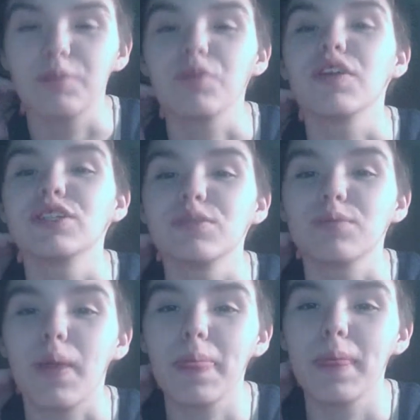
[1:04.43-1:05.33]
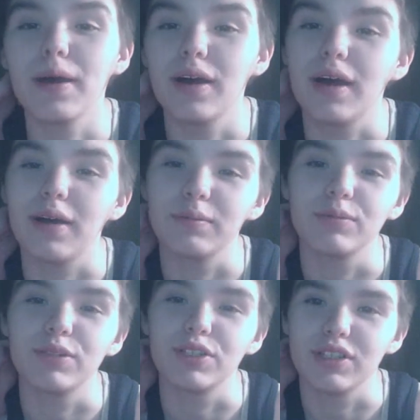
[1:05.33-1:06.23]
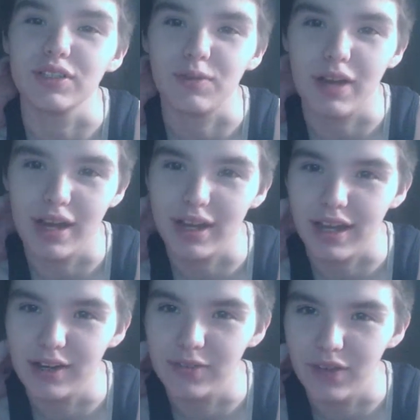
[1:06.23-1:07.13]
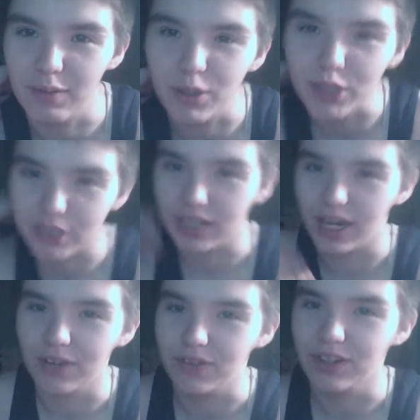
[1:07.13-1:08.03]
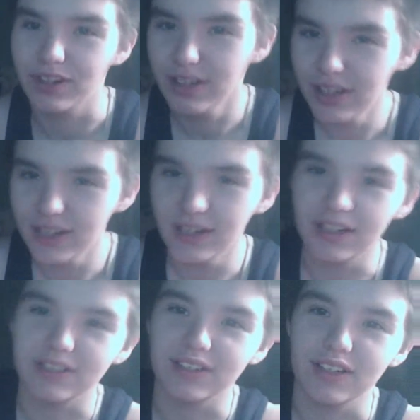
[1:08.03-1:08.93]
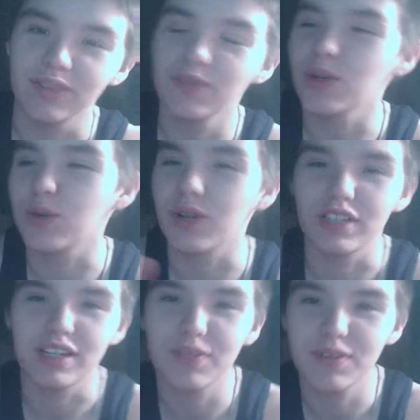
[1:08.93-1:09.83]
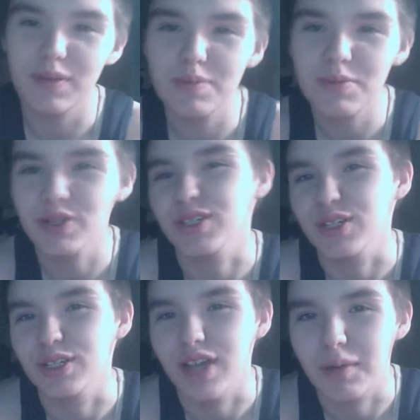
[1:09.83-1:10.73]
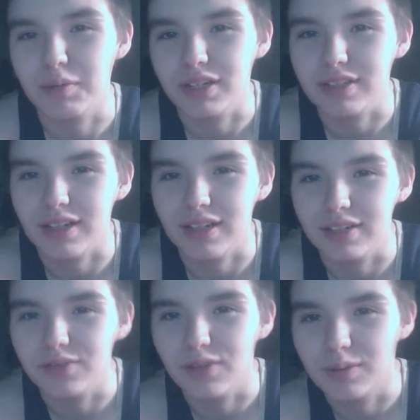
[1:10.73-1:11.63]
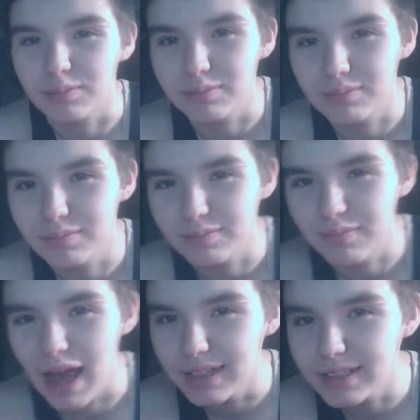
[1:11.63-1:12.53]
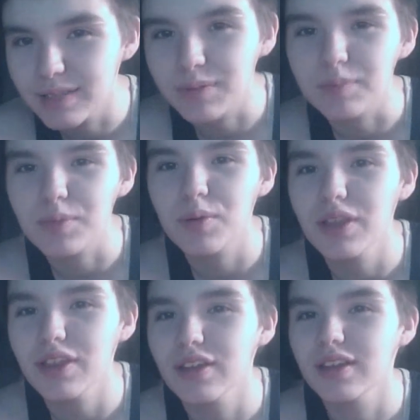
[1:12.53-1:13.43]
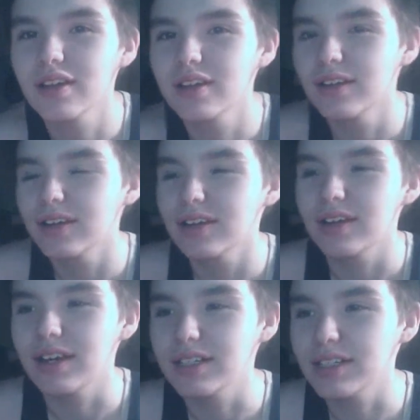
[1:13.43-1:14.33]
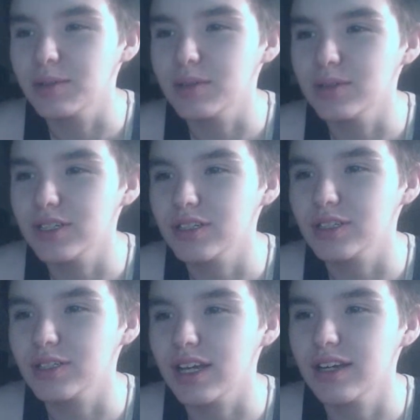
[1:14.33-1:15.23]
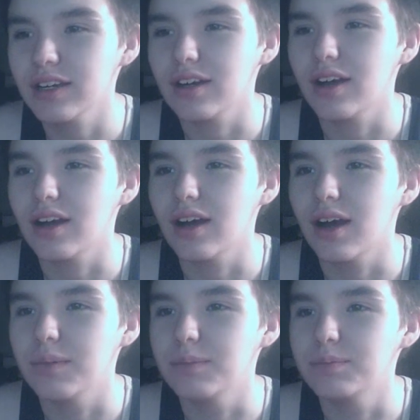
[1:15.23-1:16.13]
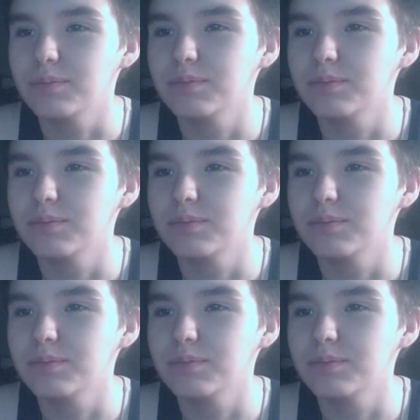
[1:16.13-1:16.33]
Prevention Month, which is why I kind of feel, personally I feel, it's, even though we're on the end of September, it's a good topic to kind of, end September with, I suppose I should say. Okay.